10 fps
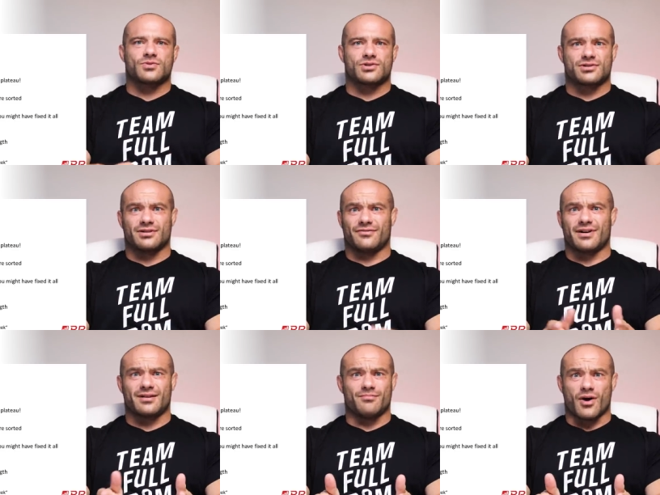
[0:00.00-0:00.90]
which are still
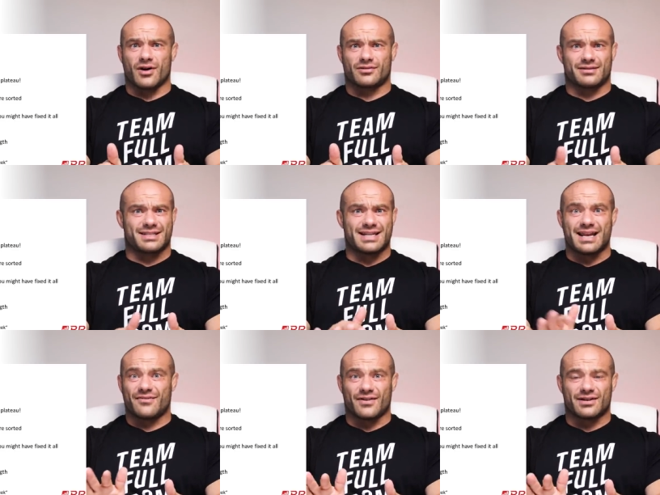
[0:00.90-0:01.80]
fucking baller and
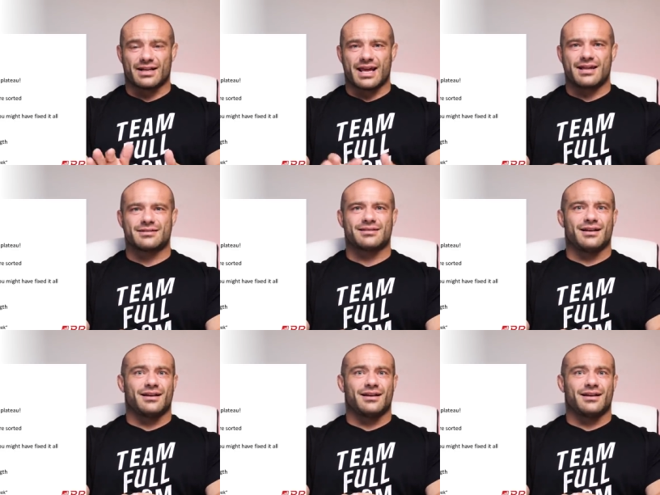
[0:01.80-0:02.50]
steady fucking gains